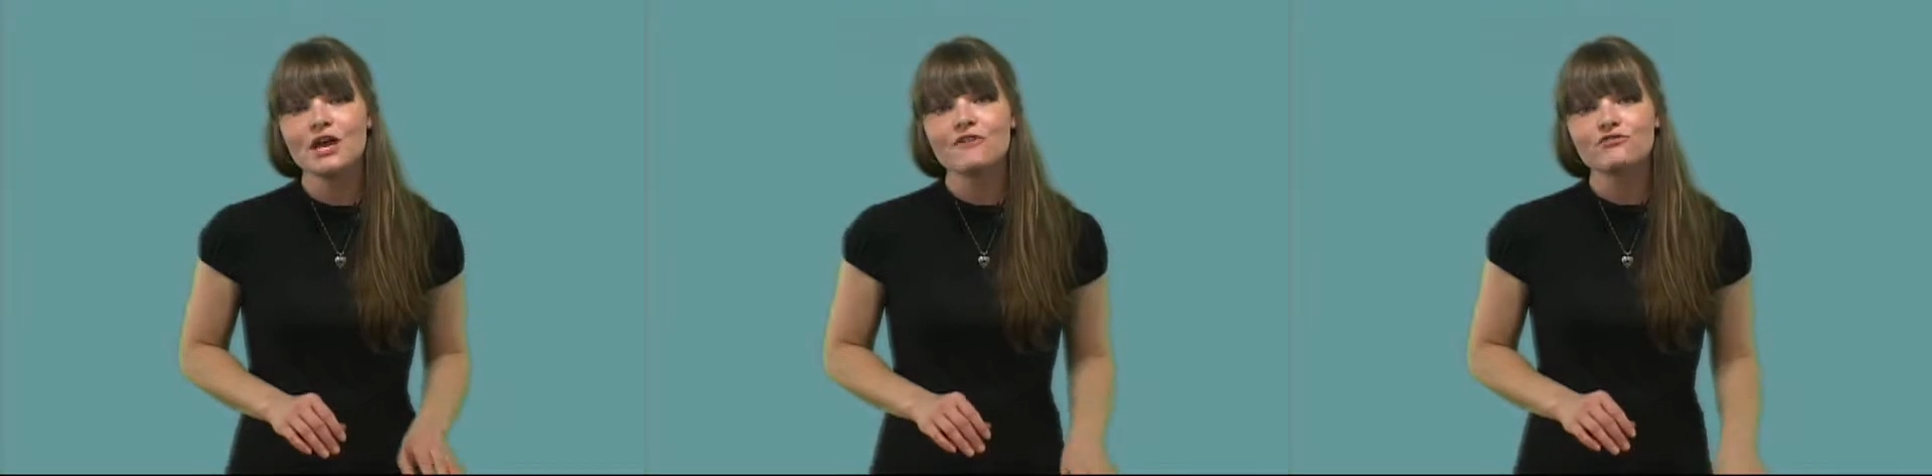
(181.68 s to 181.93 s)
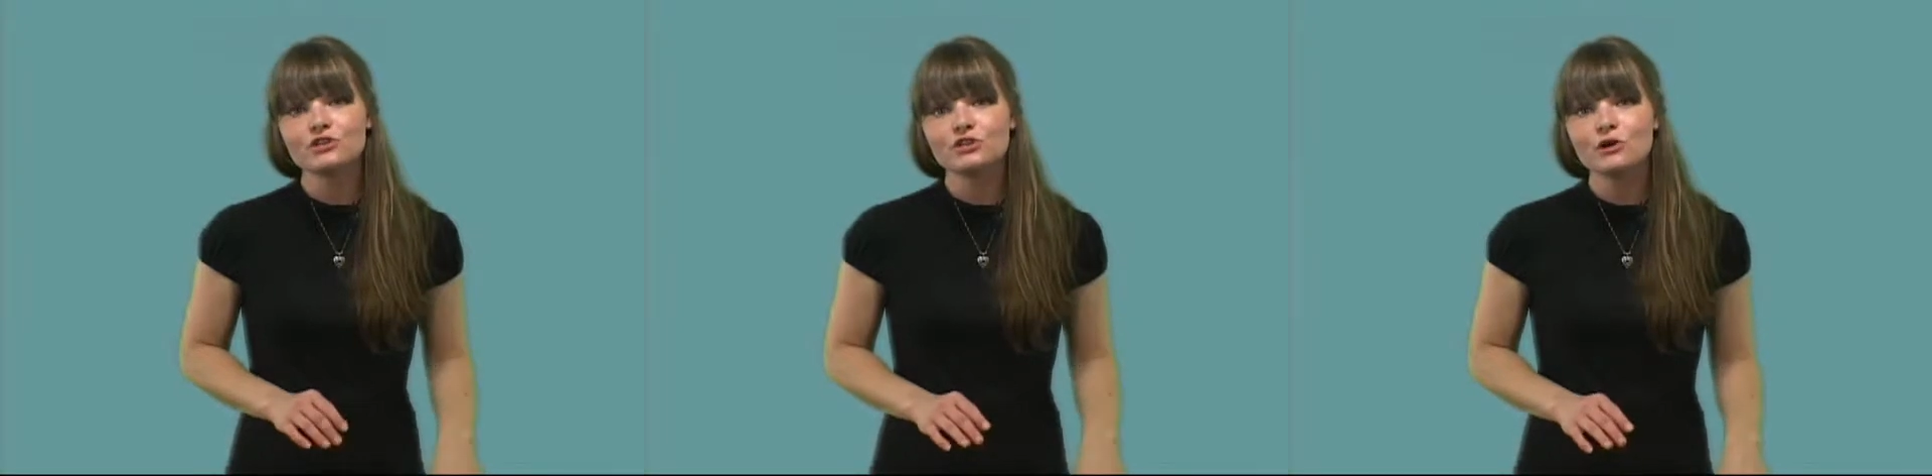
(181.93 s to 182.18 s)

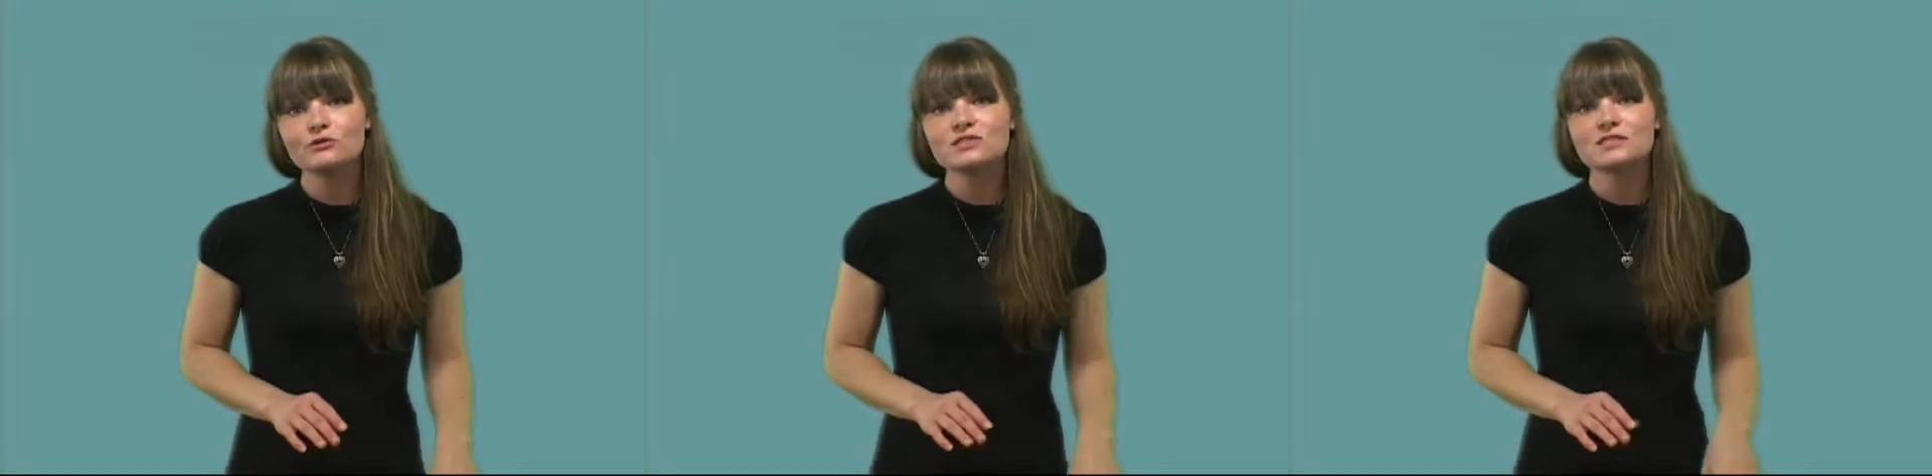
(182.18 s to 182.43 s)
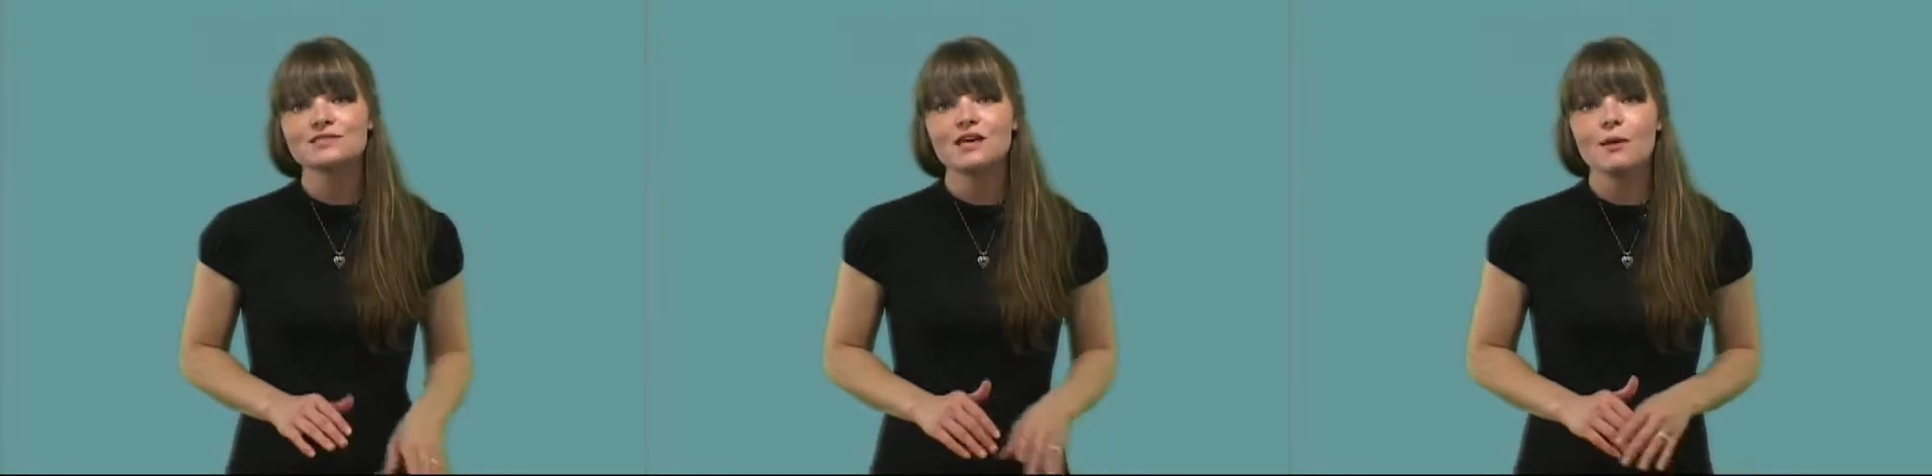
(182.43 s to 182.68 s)
if the nose
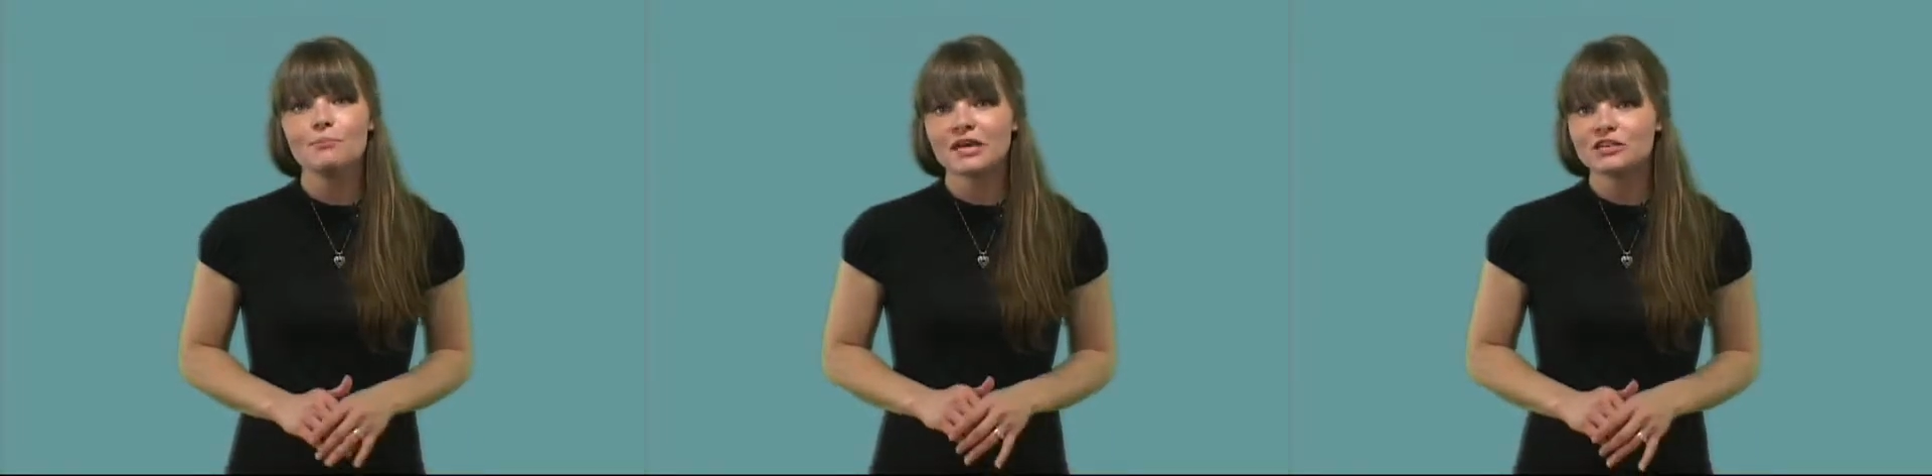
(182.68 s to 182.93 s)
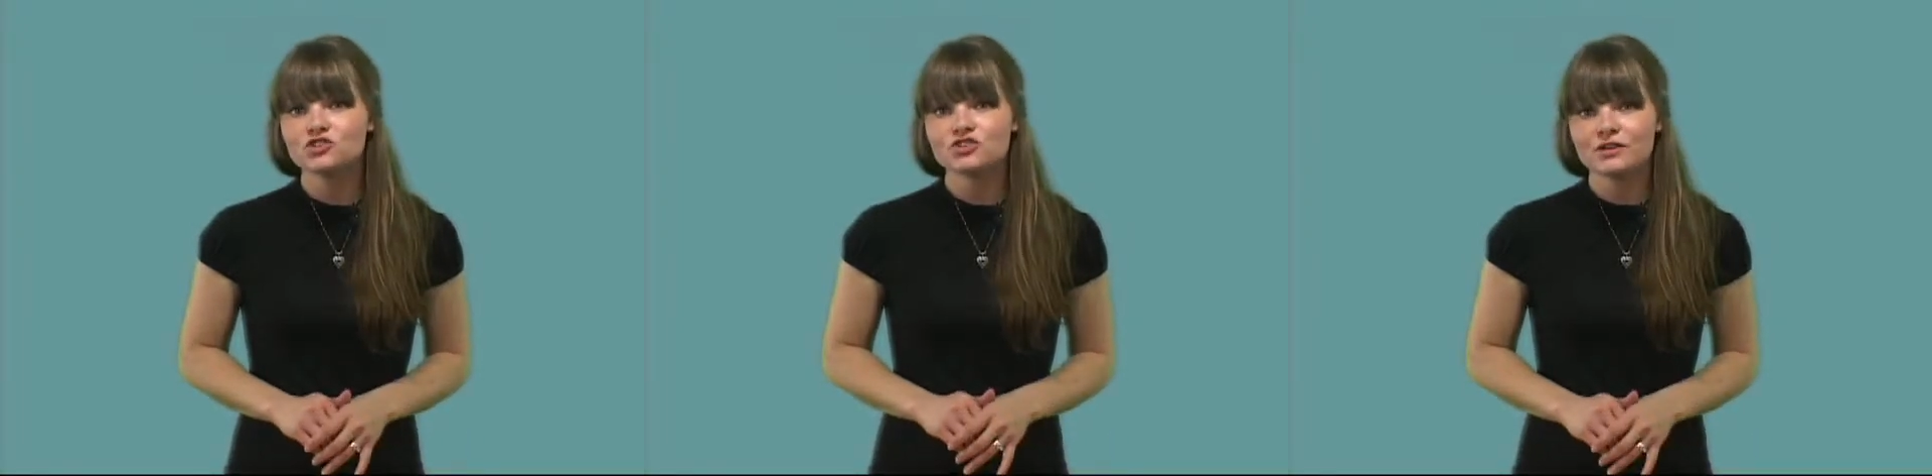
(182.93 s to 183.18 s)
is not
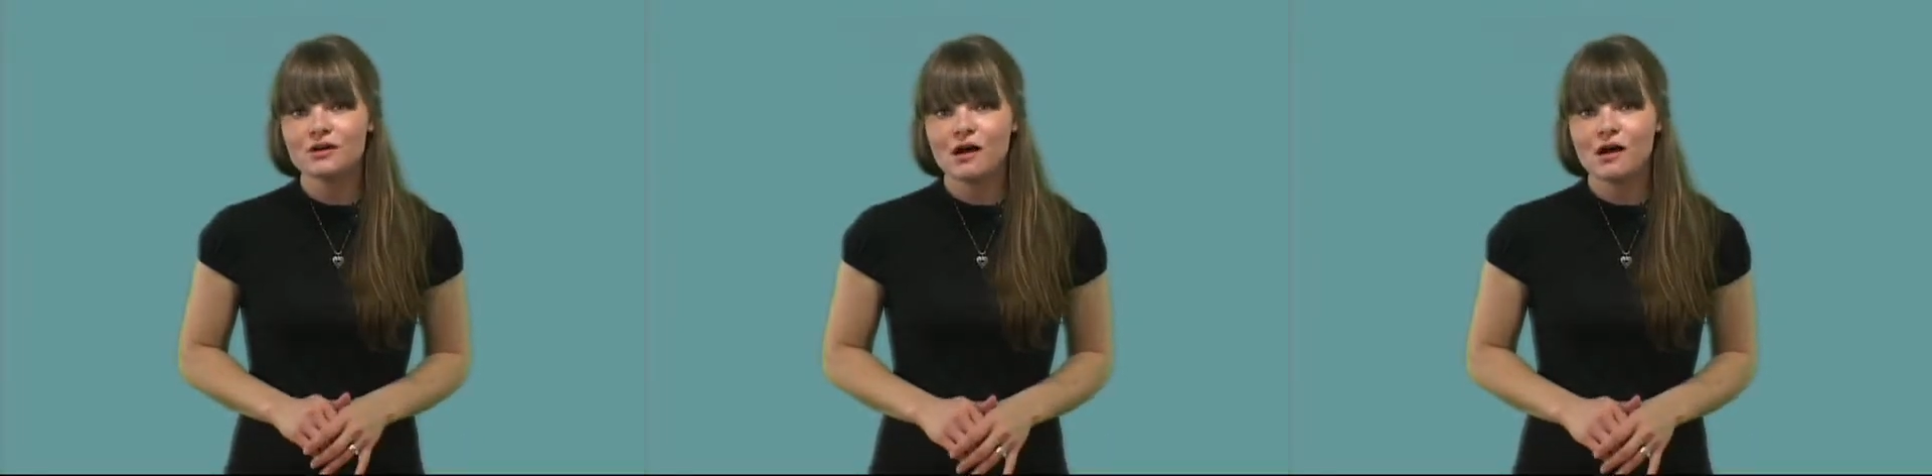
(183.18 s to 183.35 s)
pinched at